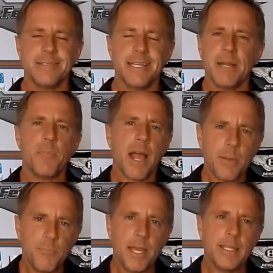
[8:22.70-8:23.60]
in my
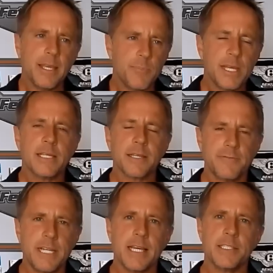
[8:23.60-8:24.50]
opinion, because I've
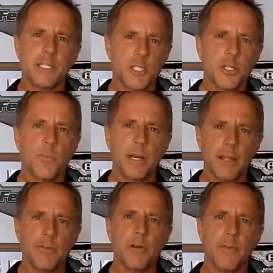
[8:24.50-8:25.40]
tested so many
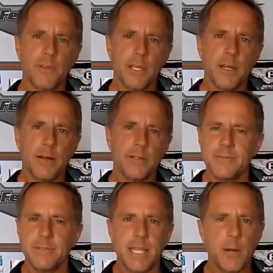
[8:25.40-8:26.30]
throughout the years,
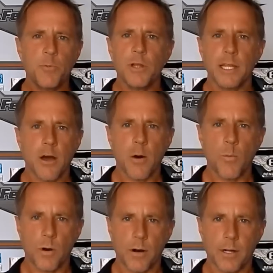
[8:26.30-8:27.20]
they really all
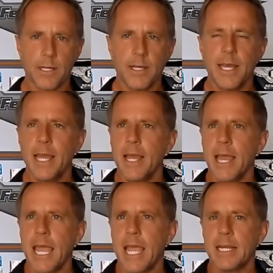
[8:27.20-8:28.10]
work.
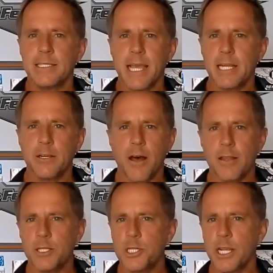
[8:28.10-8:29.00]
And
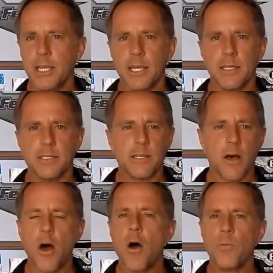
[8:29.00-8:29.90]
technology is
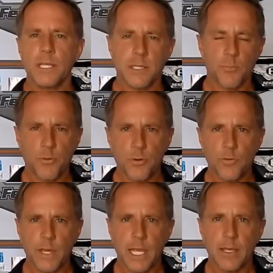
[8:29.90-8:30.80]
always
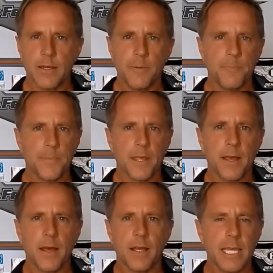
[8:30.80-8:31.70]
improving,
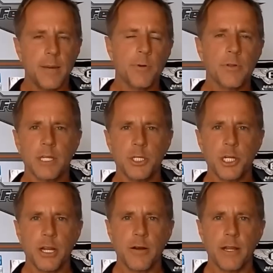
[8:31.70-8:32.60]
chemical
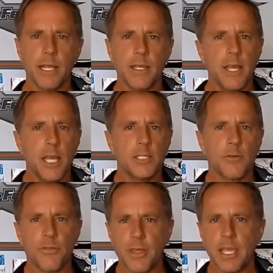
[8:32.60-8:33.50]
engineering,
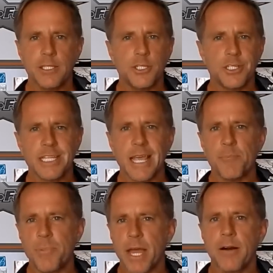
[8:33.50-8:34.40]
so things just
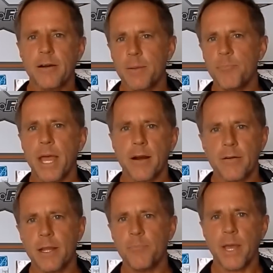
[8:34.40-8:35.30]
get better and
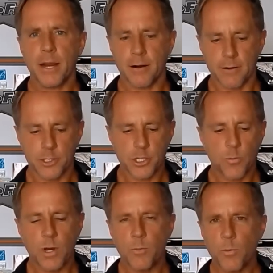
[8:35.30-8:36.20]
better and better. So
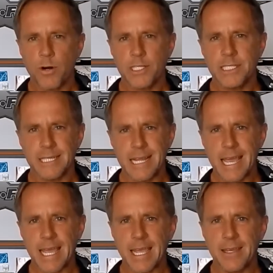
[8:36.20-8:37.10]
what works
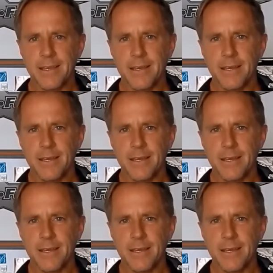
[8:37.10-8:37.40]
today